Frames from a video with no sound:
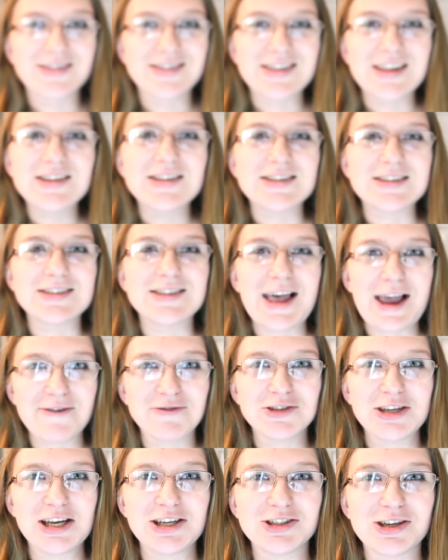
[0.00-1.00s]
This is
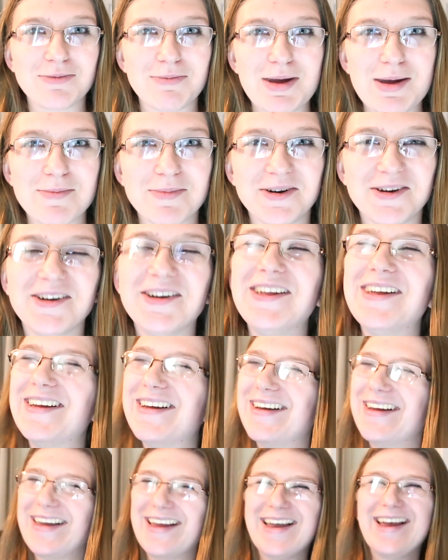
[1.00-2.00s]
life-changing, people.
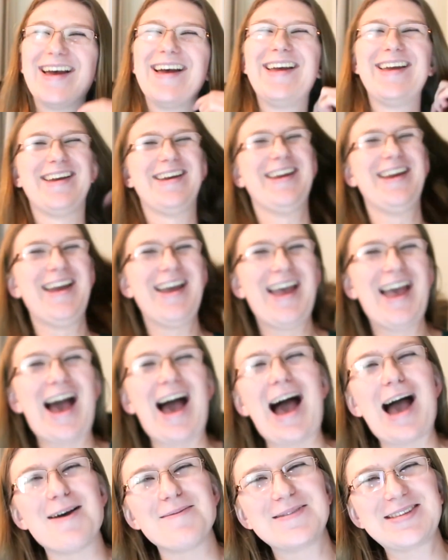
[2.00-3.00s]

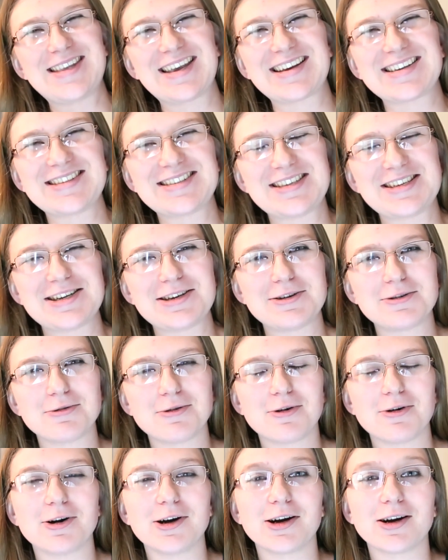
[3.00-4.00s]
I'm
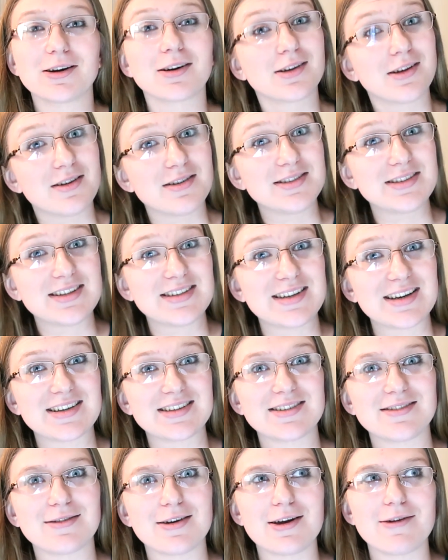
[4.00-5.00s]
6'2", or close to
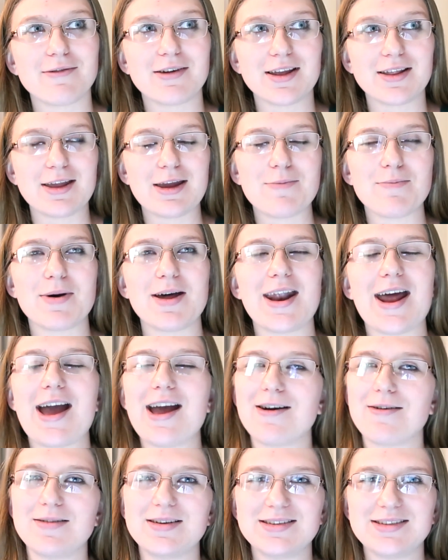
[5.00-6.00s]
6'3", really, but
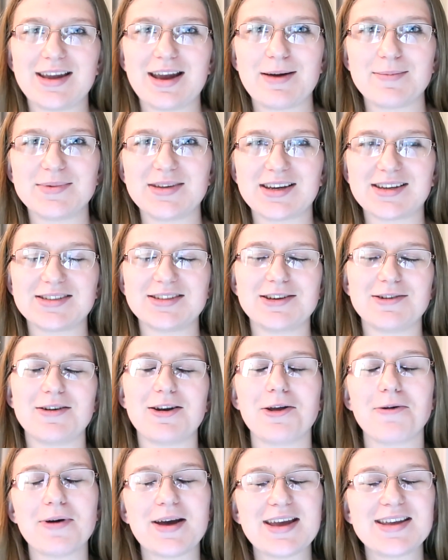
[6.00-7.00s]
I always say I'm 6'2",
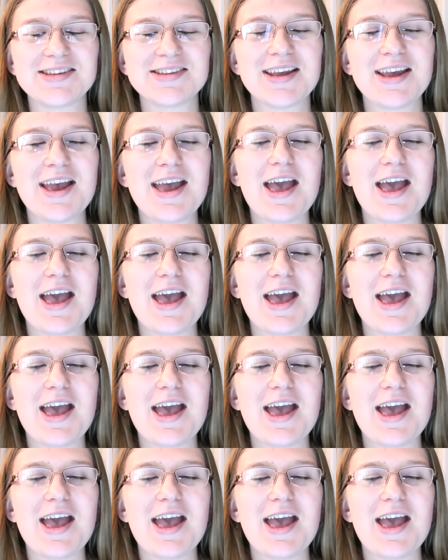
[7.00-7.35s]
anyways.